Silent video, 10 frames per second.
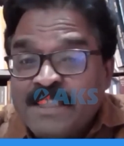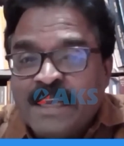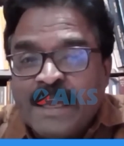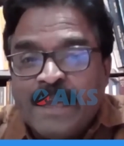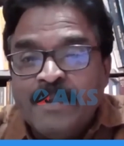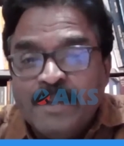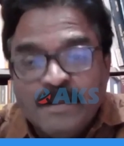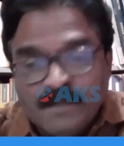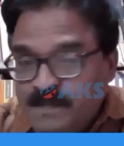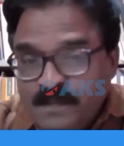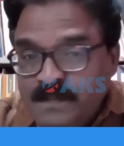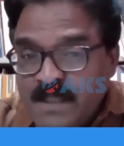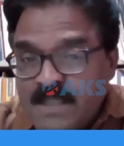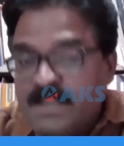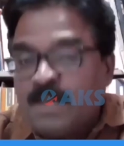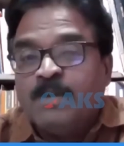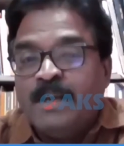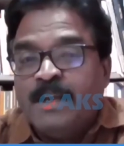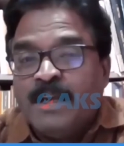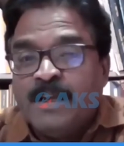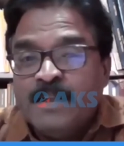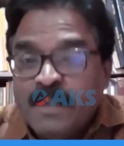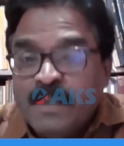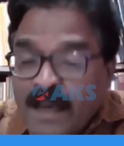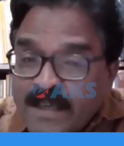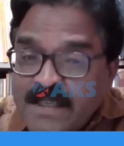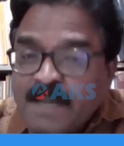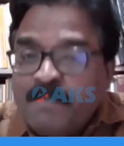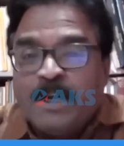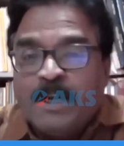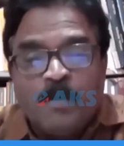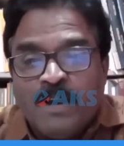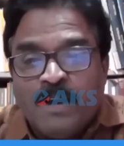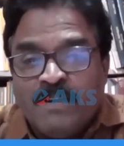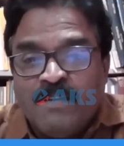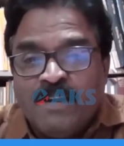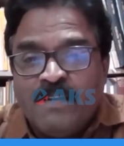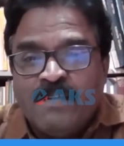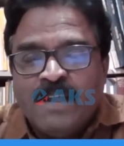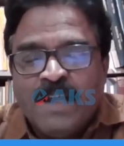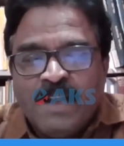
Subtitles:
Chennai, South India, and some metropolitan cities.